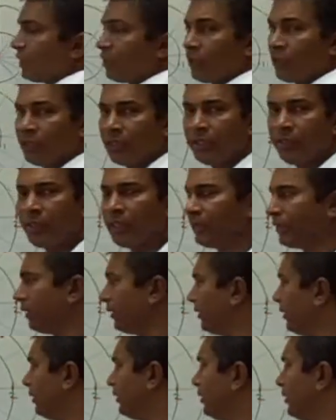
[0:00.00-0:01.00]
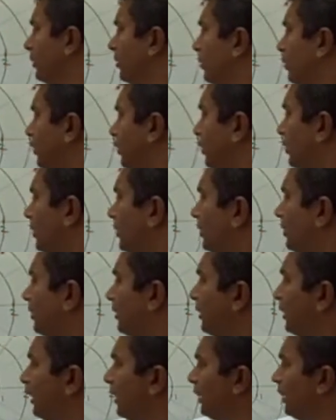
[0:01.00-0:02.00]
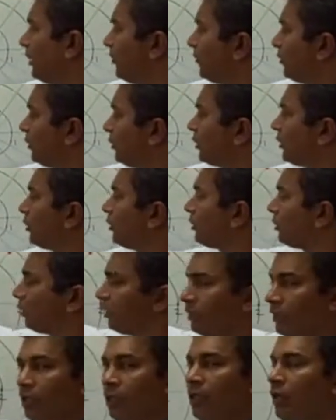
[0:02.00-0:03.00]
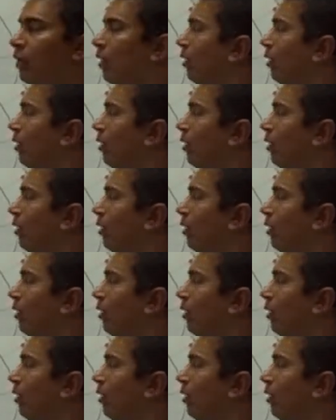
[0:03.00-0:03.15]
is our directed distance. Since it's negative 2, it's not going in the